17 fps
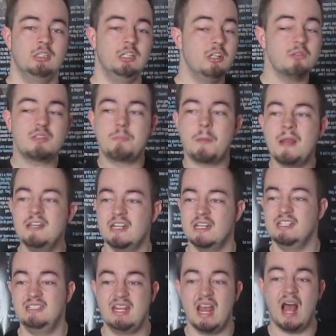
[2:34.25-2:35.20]
You don't spend
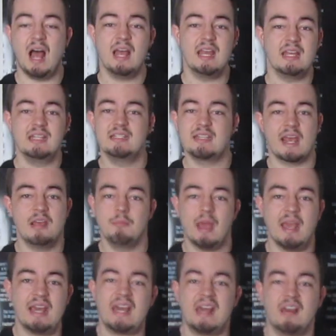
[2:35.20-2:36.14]
an entire day
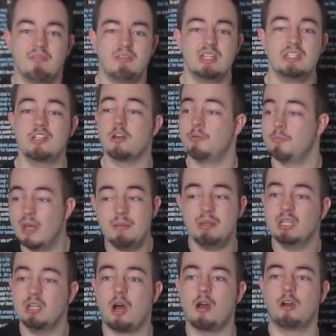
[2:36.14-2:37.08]
making a video,
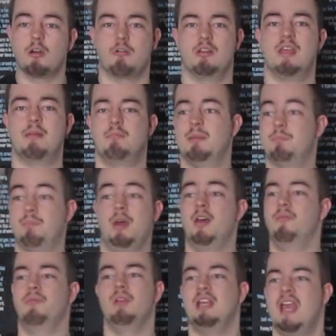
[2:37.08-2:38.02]
maybe longer, and then be
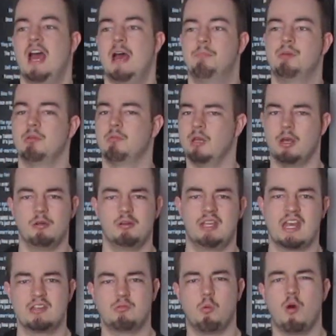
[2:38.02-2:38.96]
perfectly happy when it only
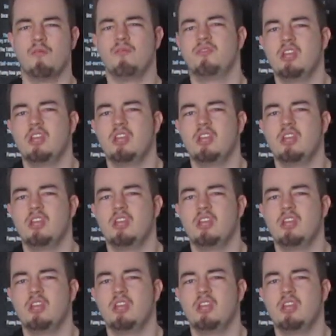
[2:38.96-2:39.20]
gets one